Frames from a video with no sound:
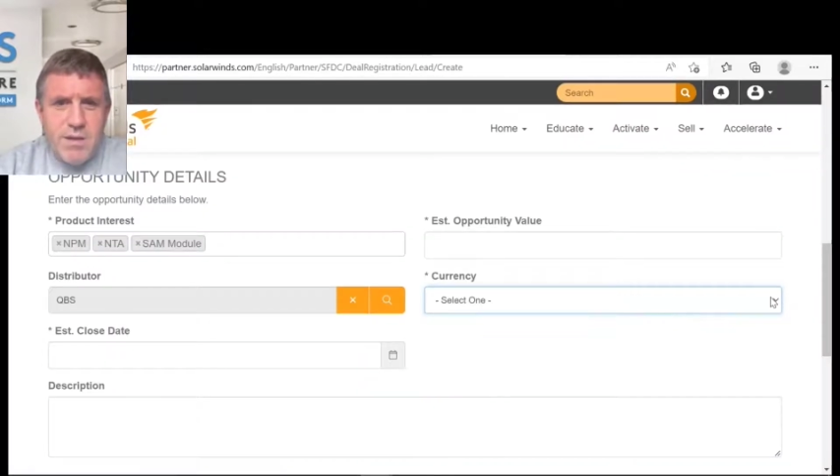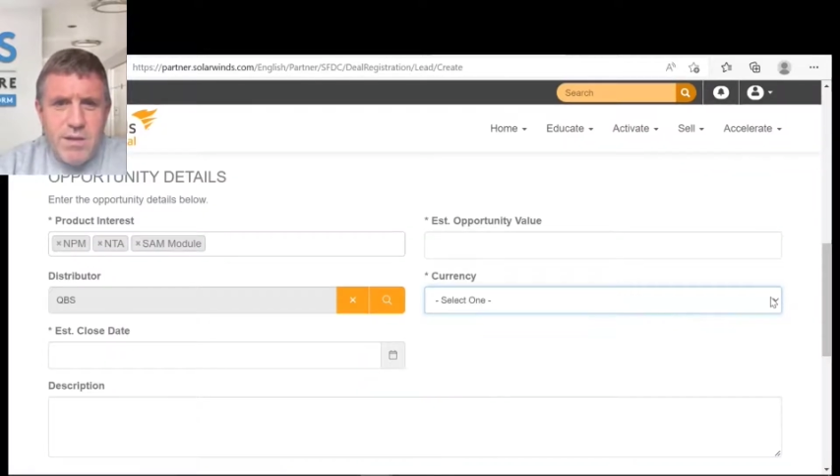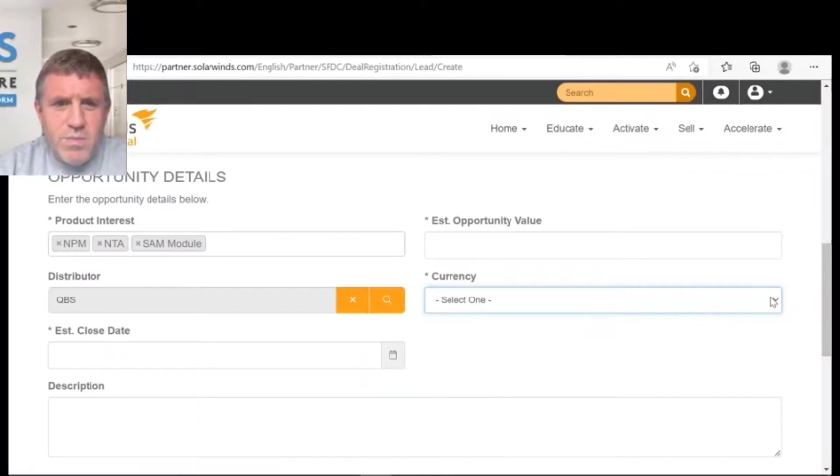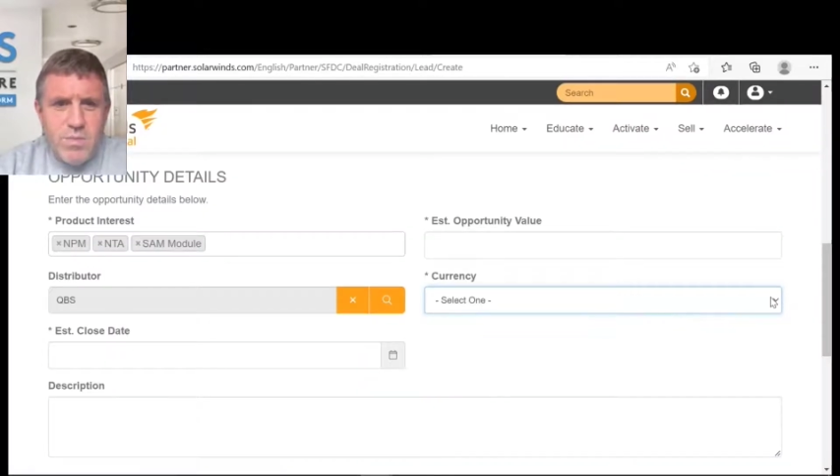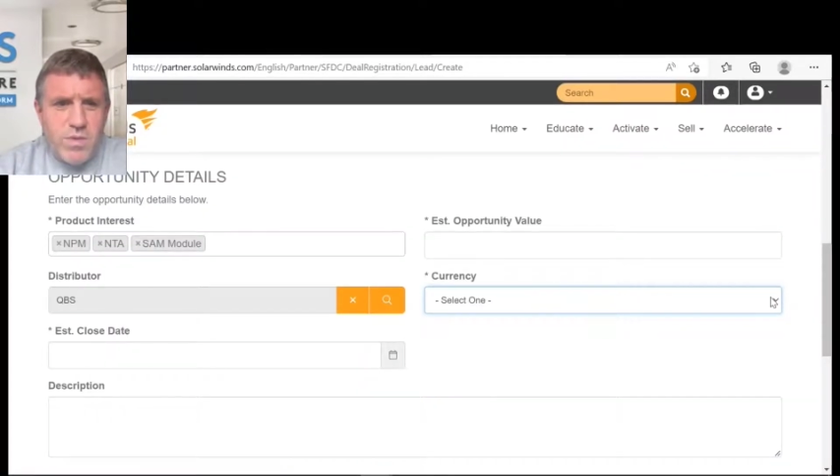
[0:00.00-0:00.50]

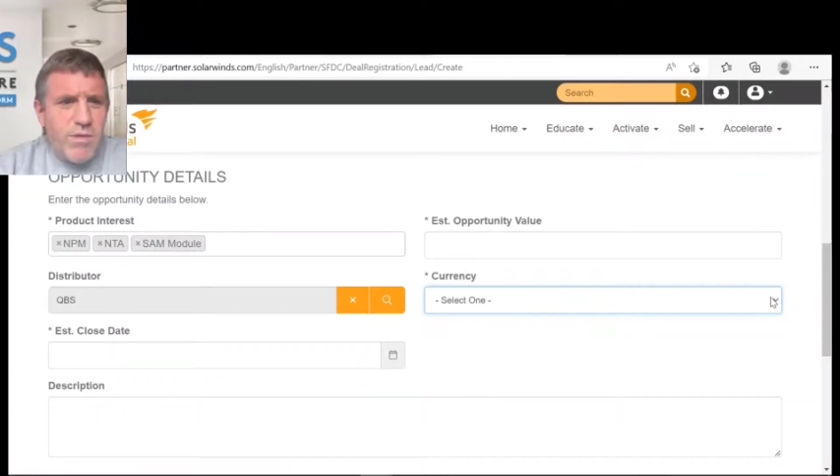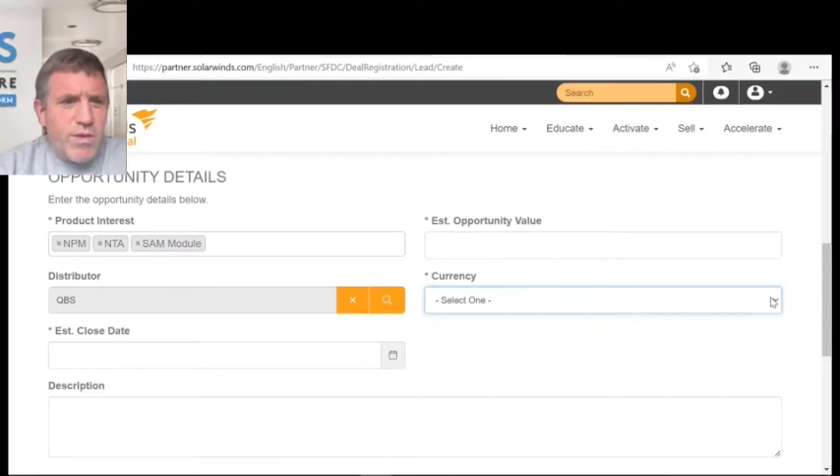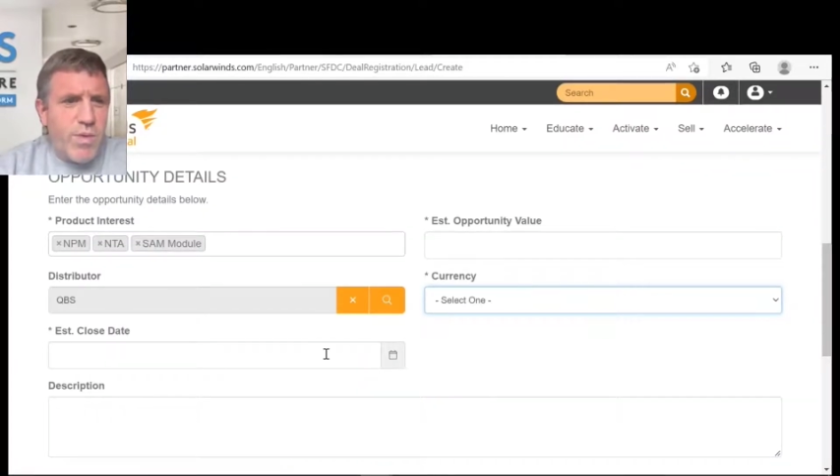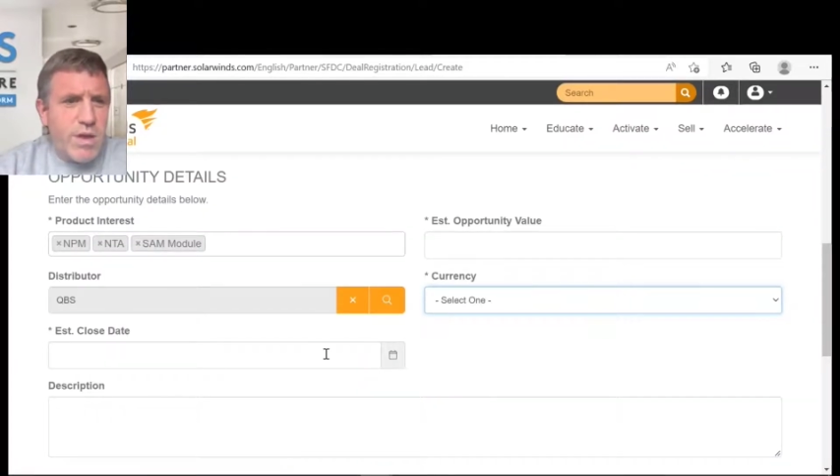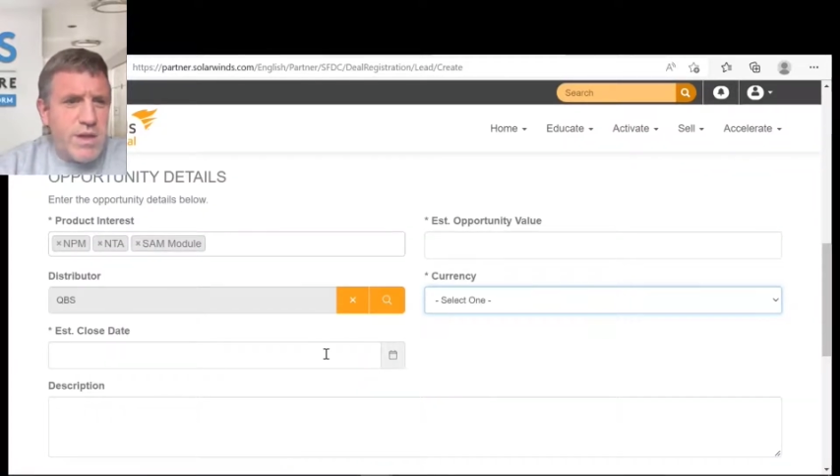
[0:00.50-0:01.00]
in the
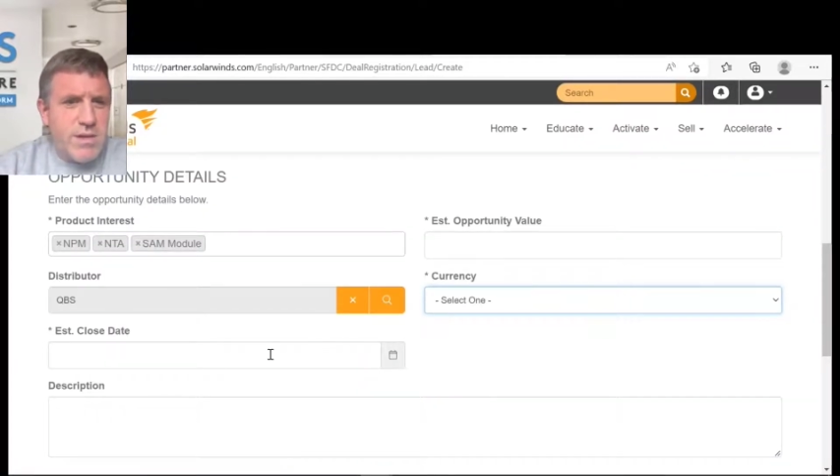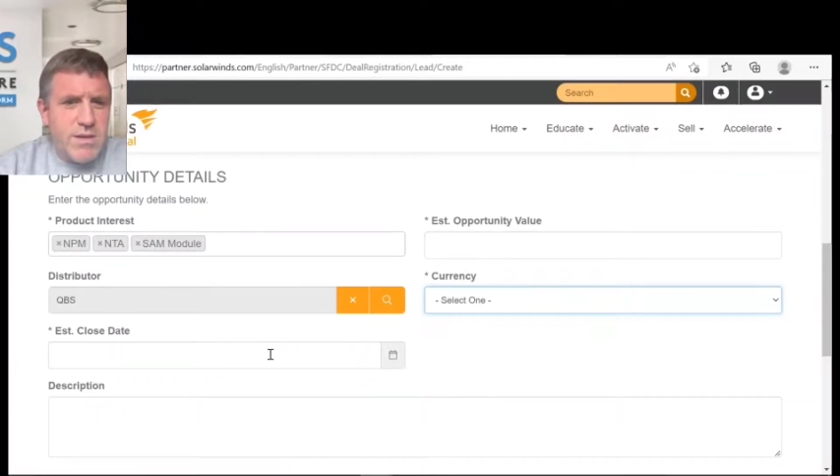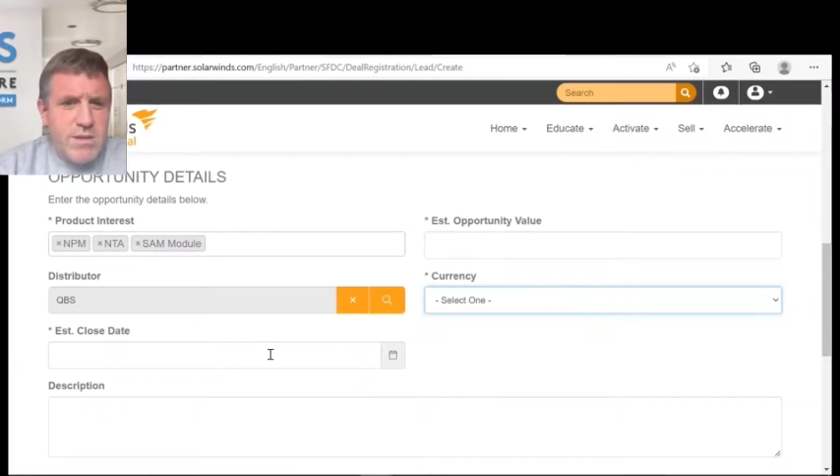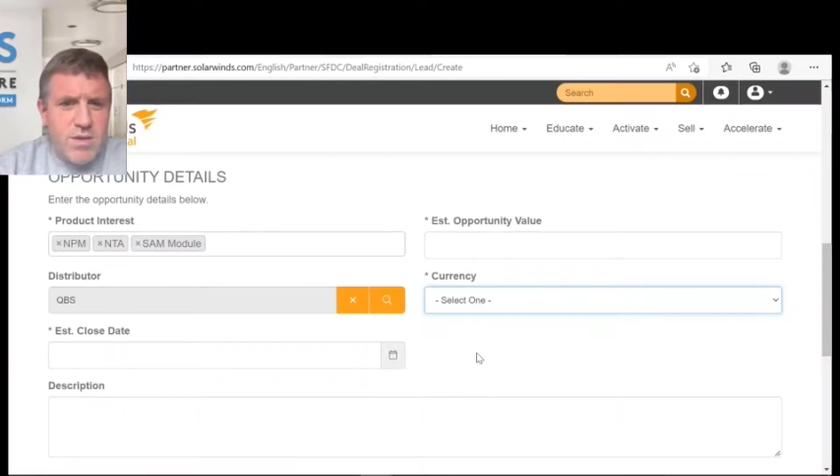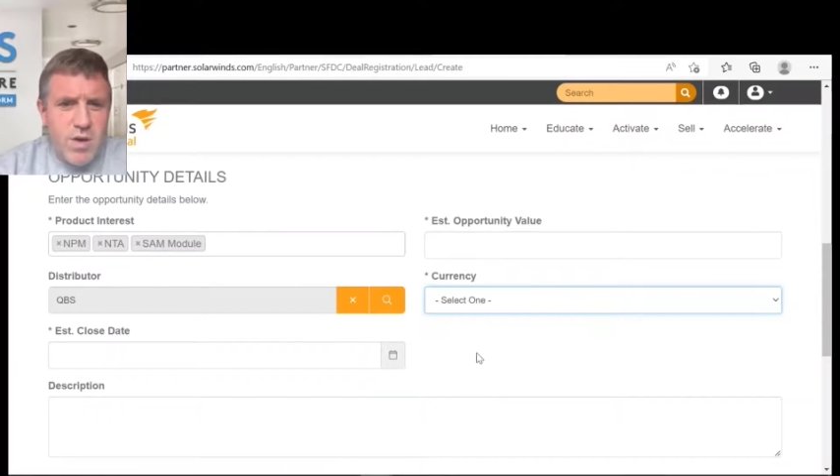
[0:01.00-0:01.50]
requested
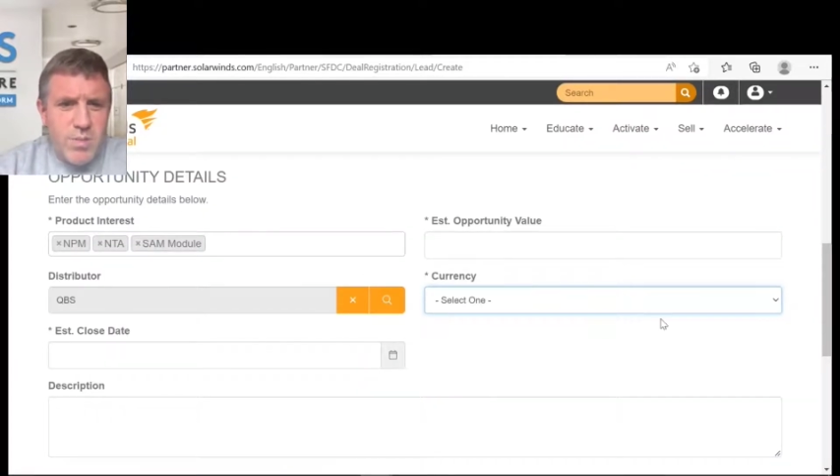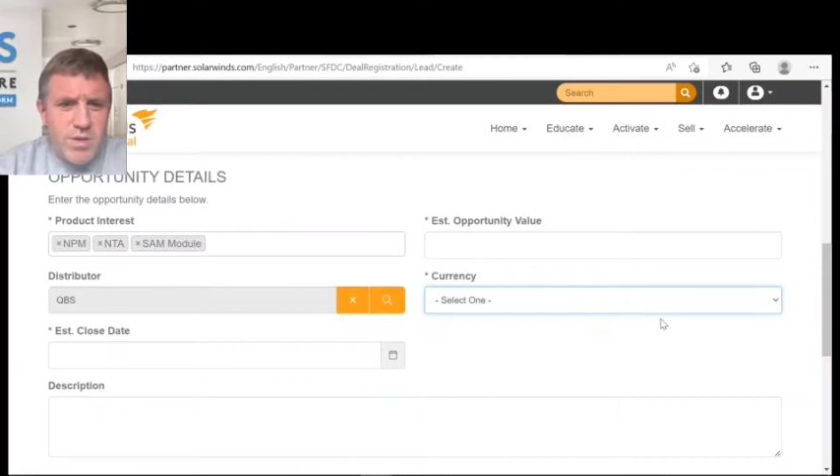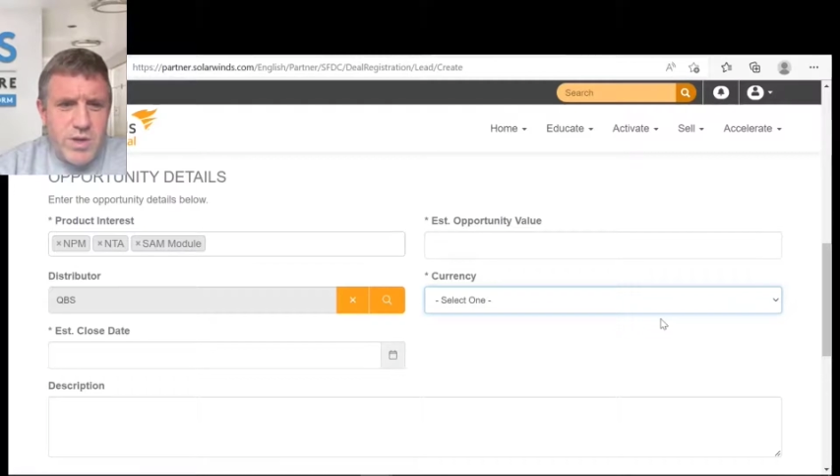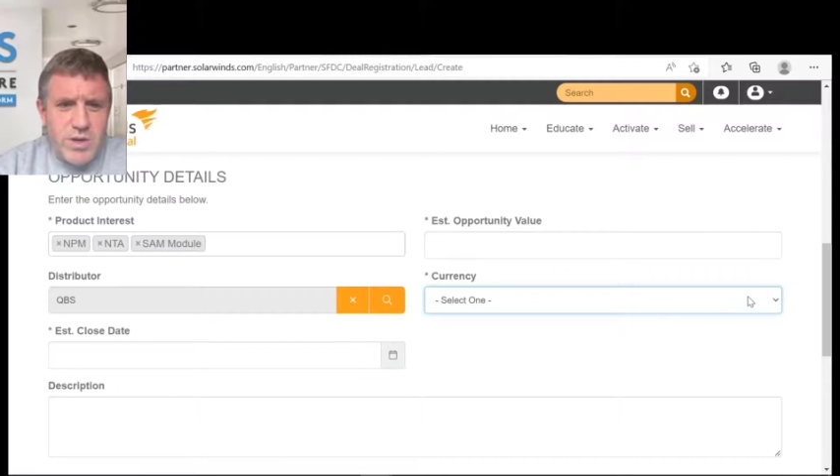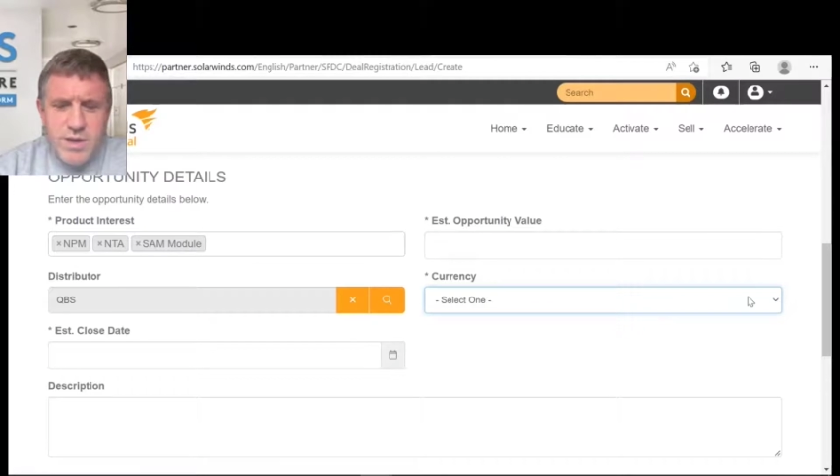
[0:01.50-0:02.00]

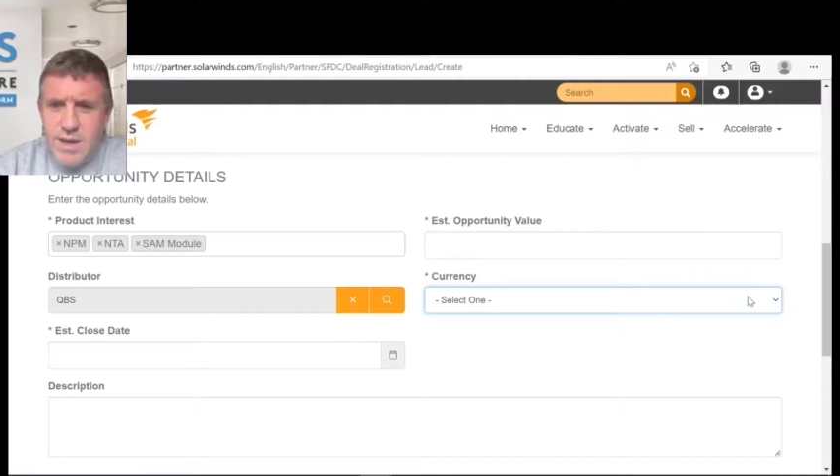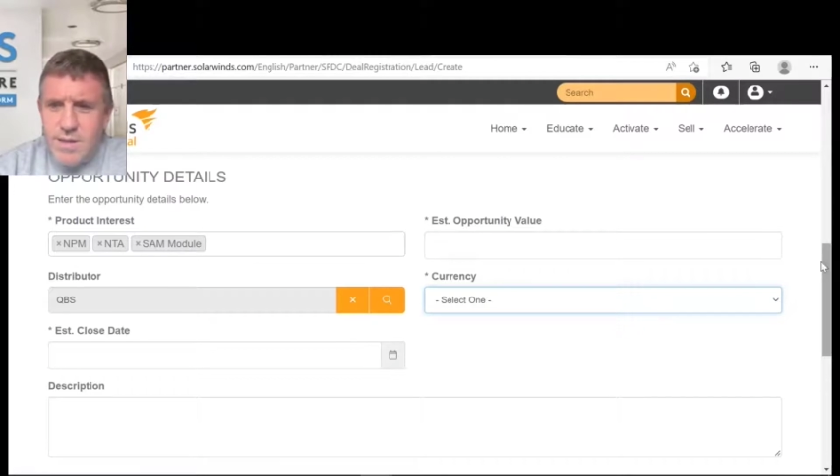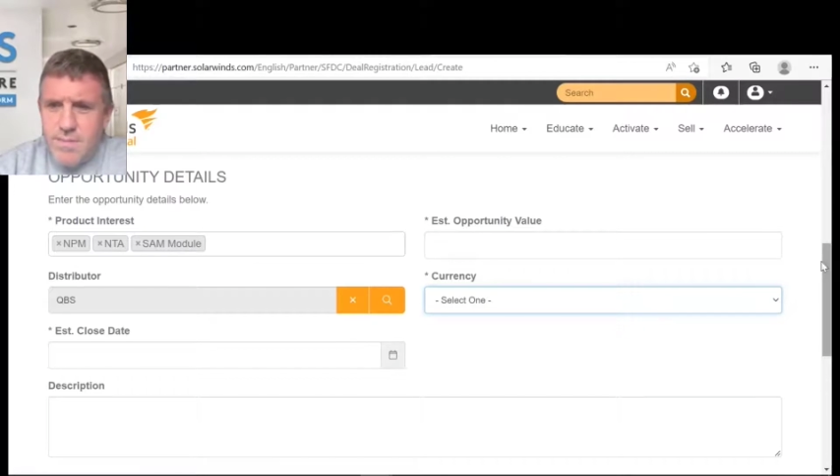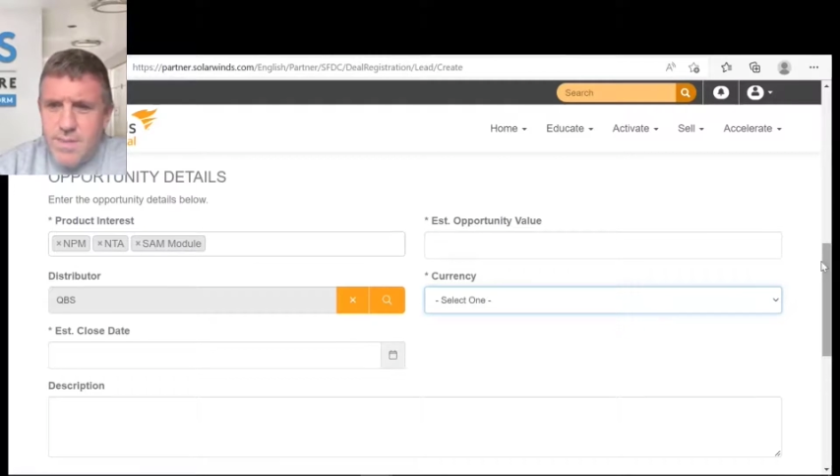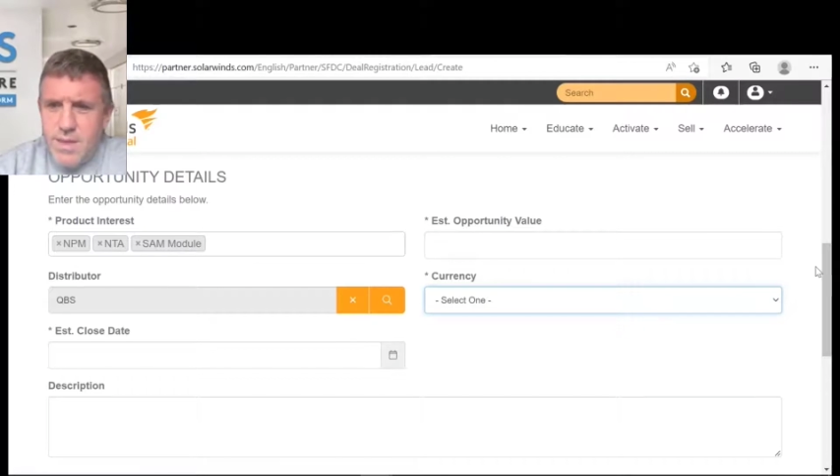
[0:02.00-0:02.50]
opportunity.